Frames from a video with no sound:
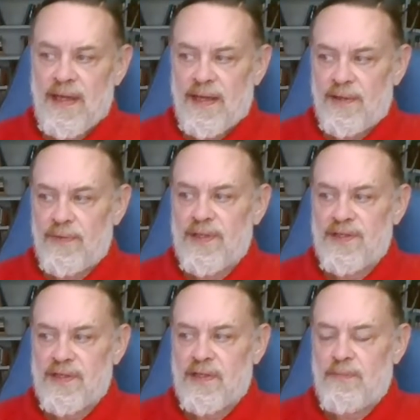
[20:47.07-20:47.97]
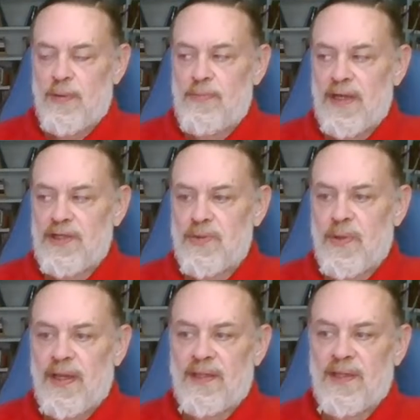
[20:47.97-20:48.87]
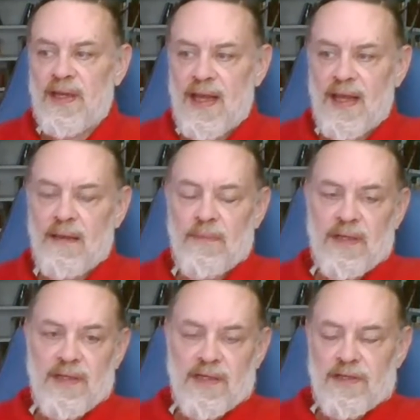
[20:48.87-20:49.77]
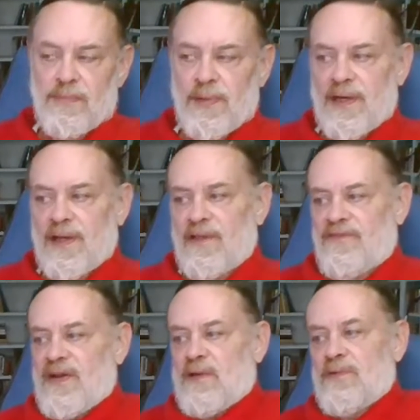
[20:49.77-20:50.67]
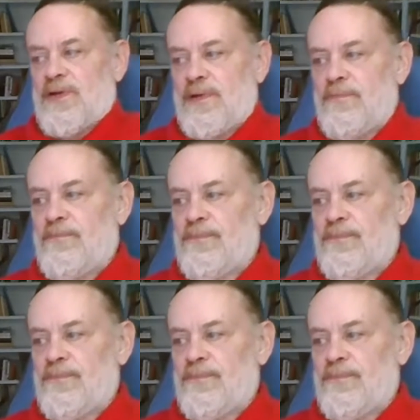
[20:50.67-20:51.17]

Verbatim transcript: had arisen to perpetuate the name and discipline of the founder.